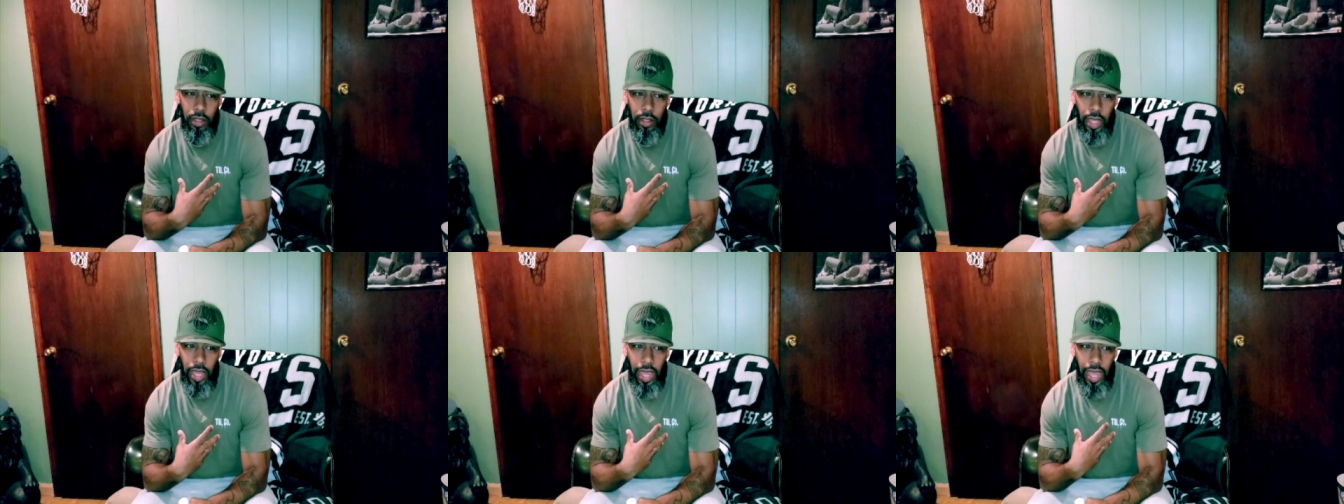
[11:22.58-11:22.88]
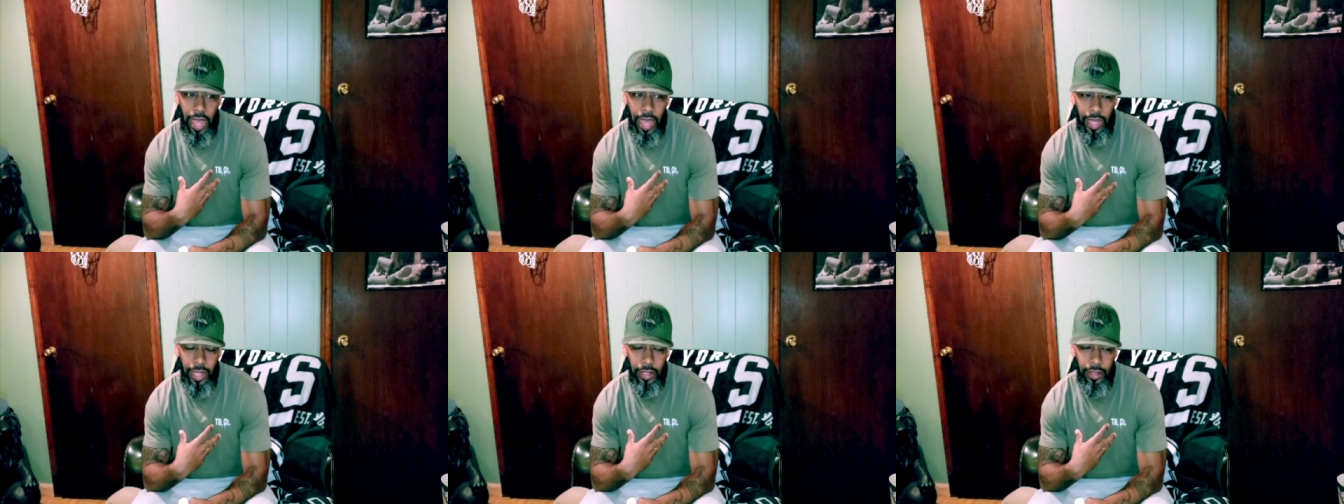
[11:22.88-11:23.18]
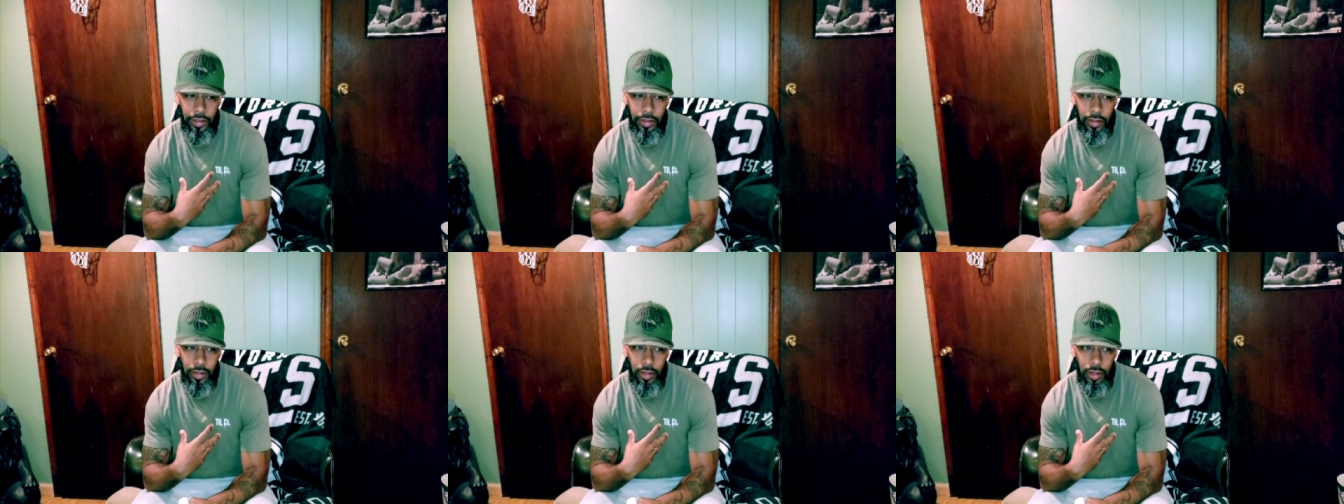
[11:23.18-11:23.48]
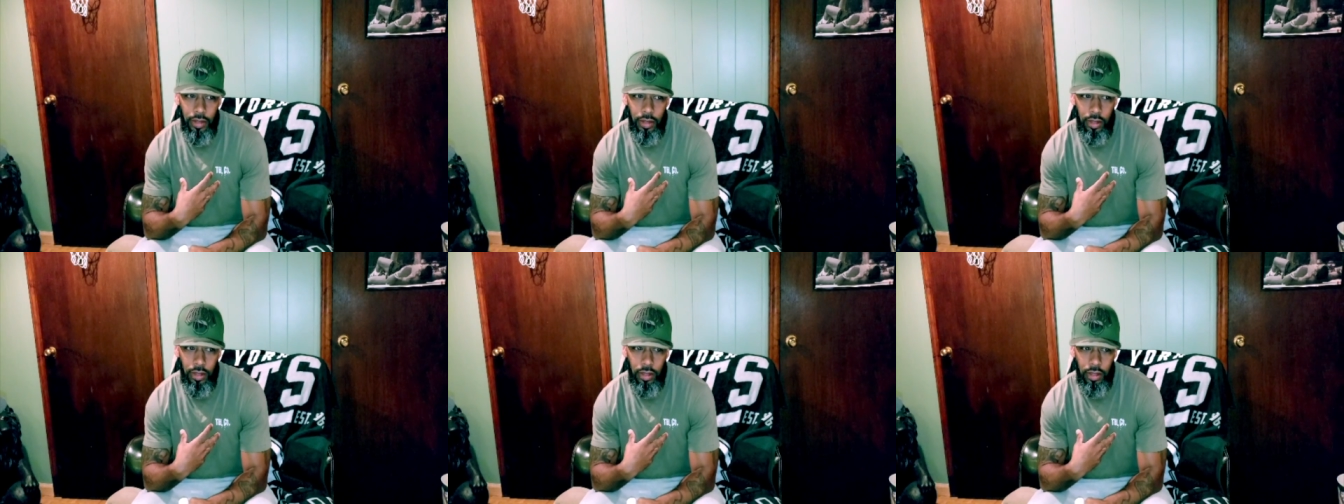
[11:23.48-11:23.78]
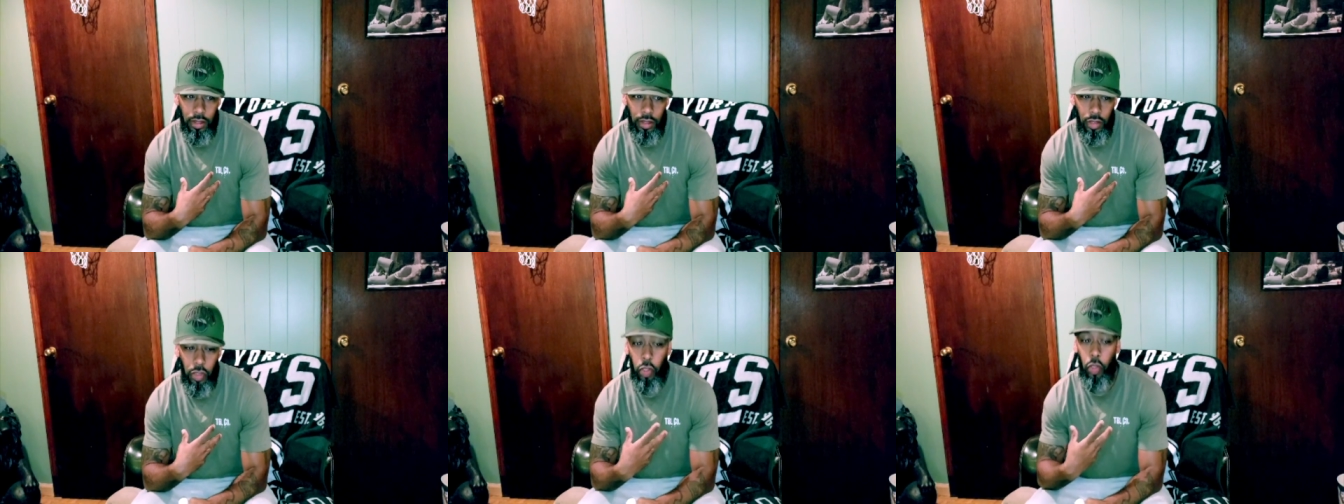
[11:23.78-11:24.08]
as
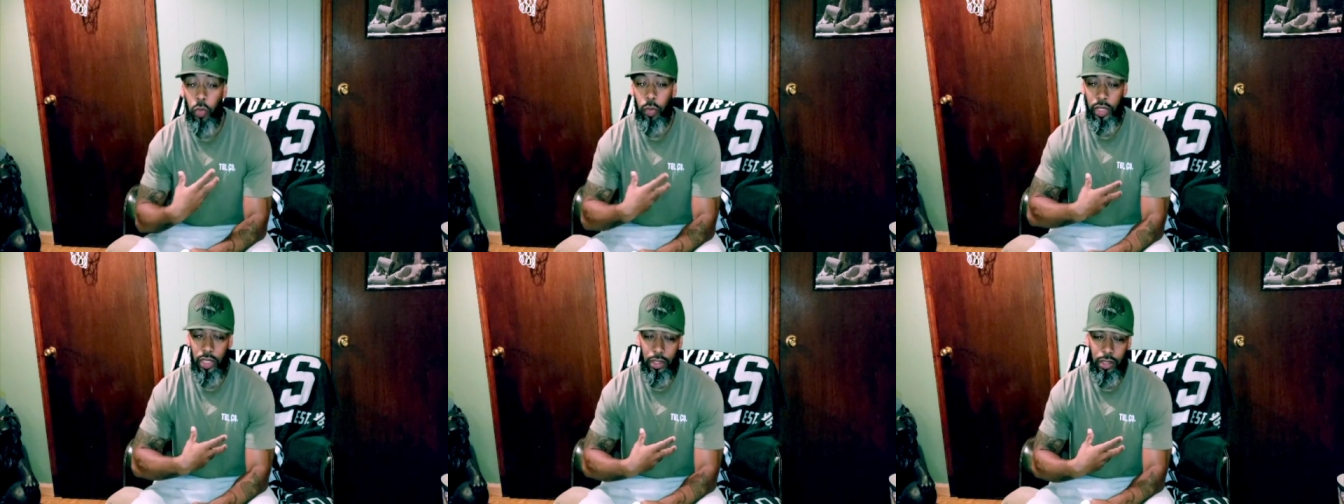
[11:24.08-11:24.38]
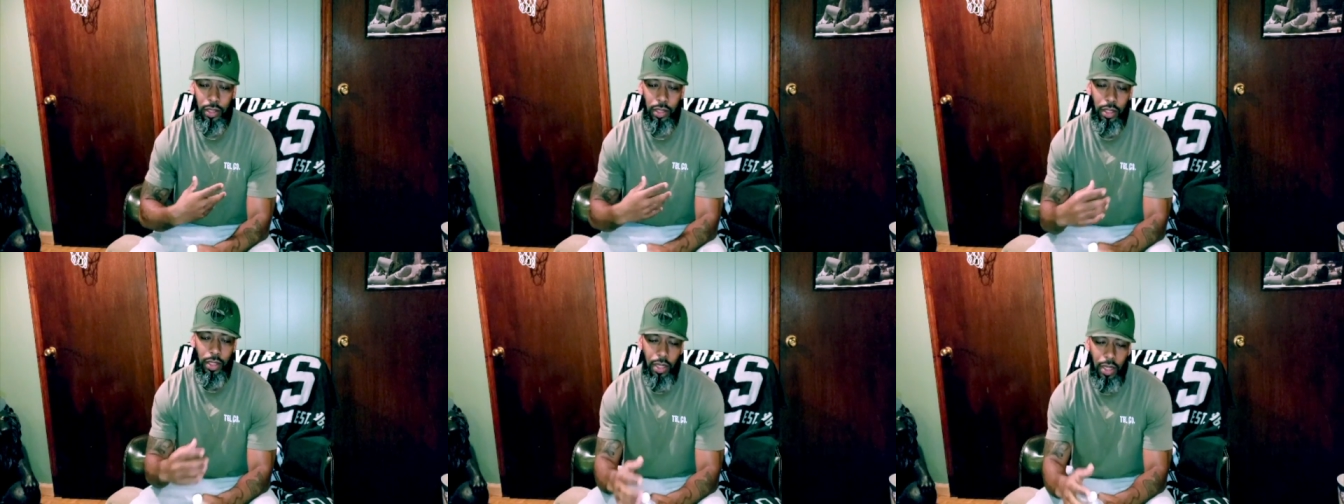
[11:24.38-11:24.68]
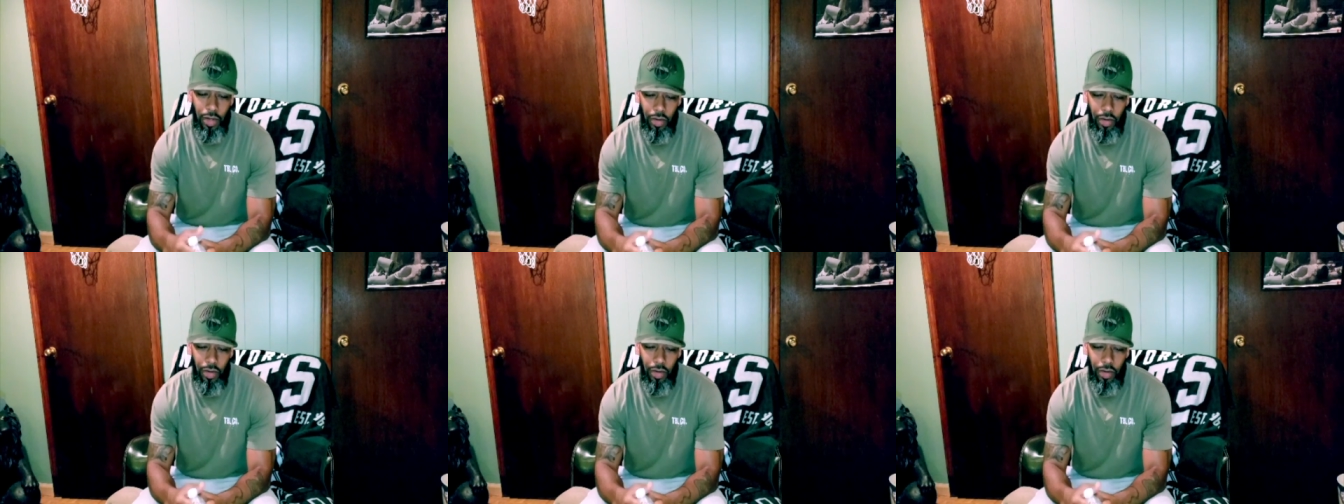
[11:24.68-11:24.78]
humans,